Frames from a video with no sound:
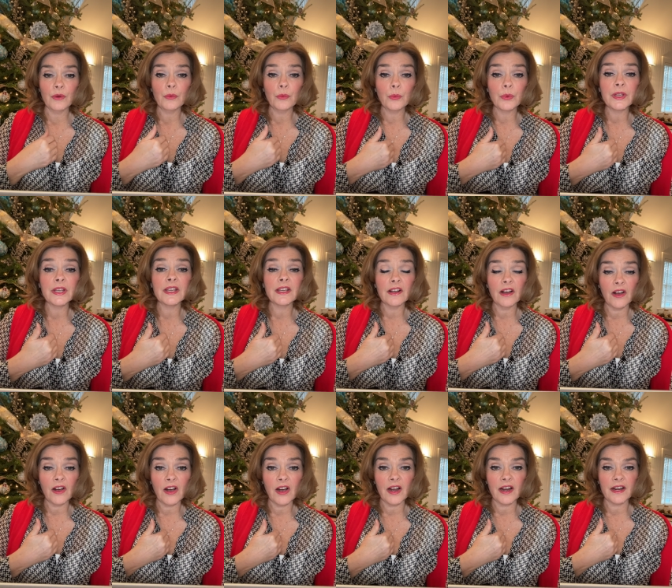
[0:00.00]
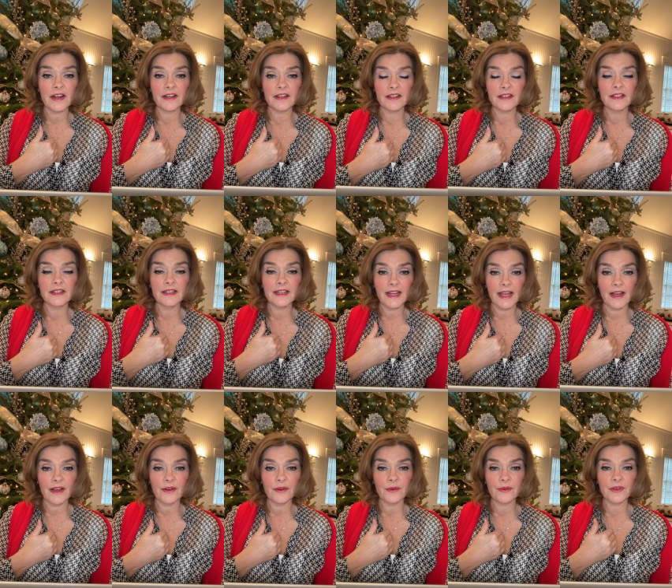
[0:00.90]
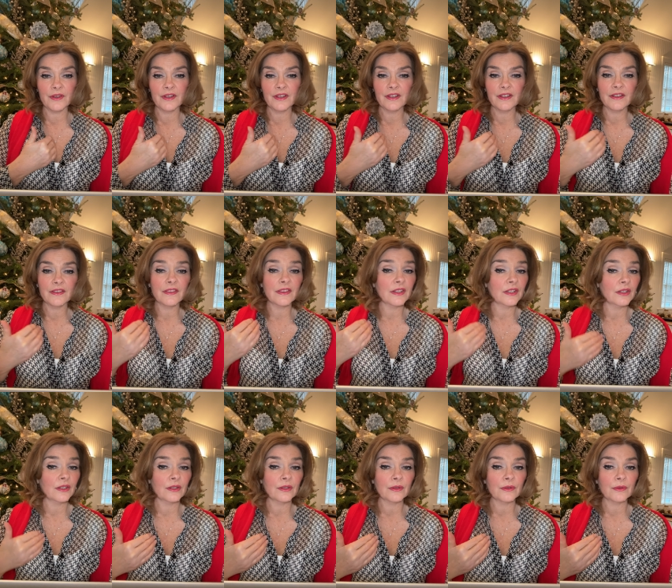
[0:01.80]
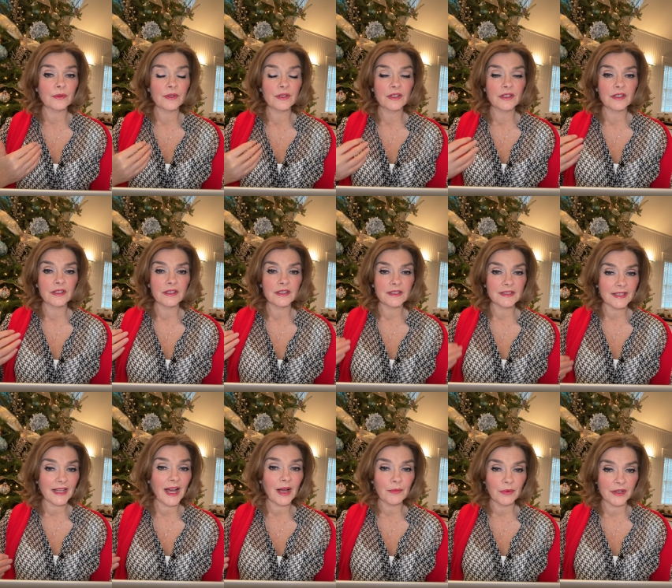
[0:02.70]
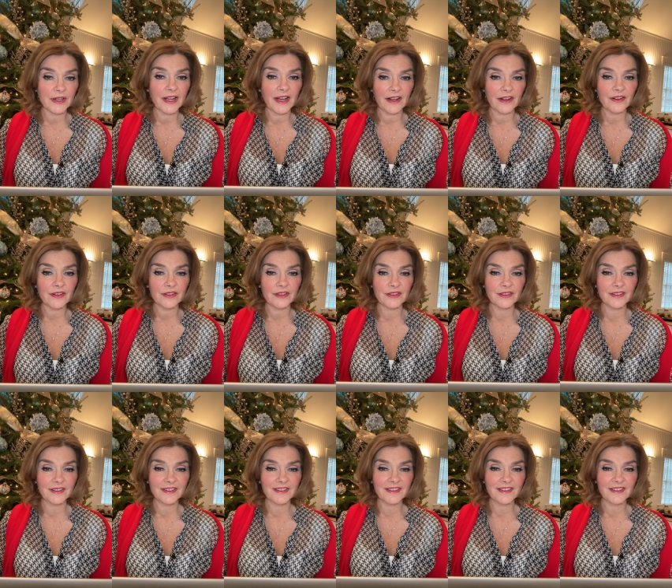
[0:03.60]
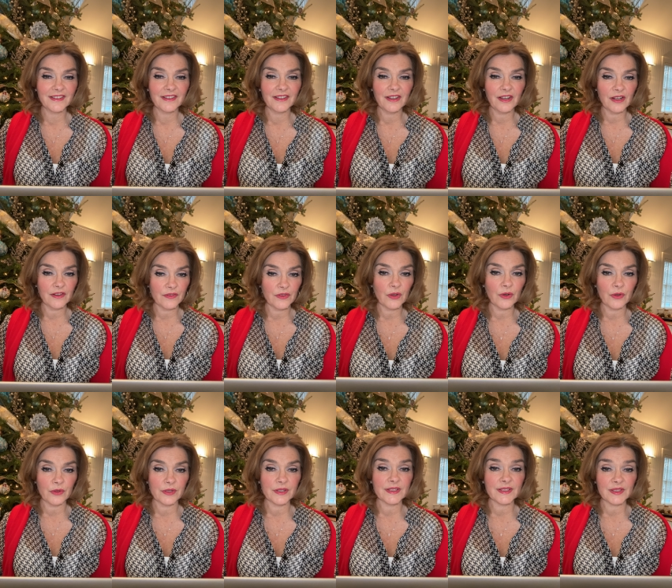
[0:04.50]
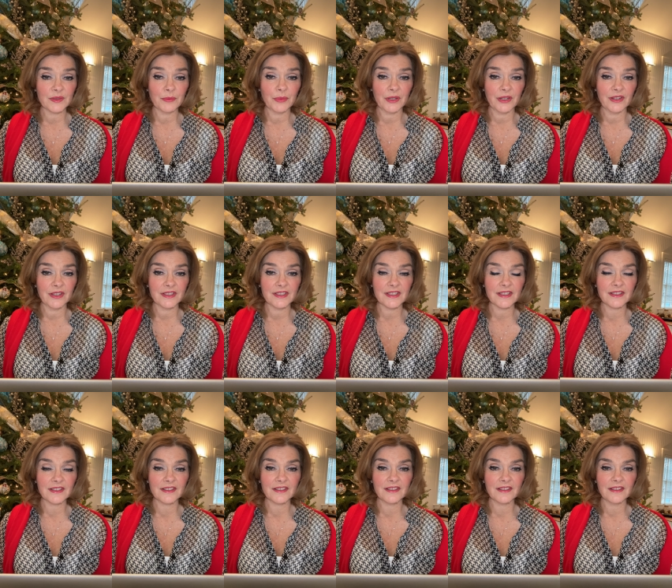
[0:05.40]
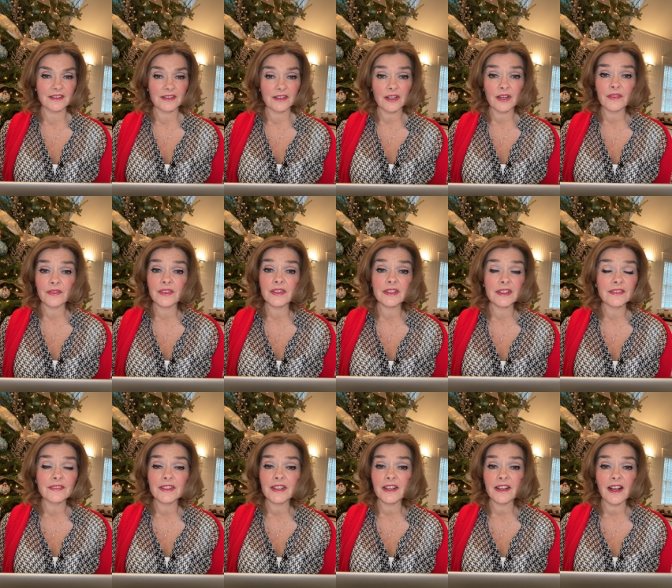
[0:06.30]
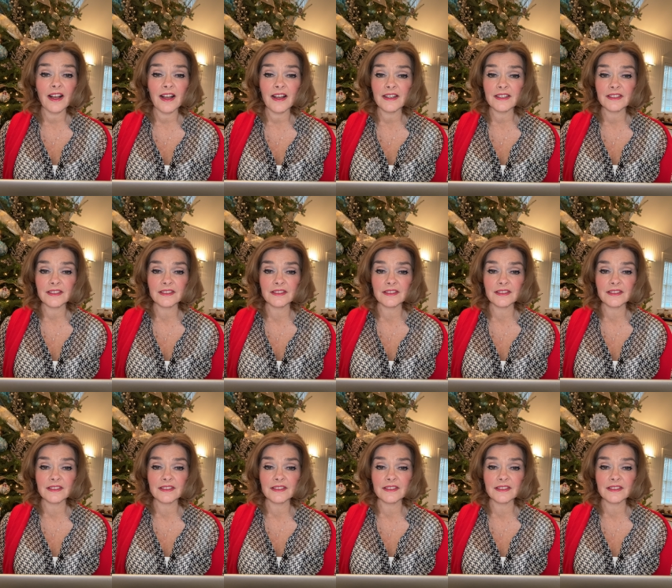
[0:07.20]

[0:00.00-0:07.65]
We are now the new tabernacle of the Holy Spirit, of the living God.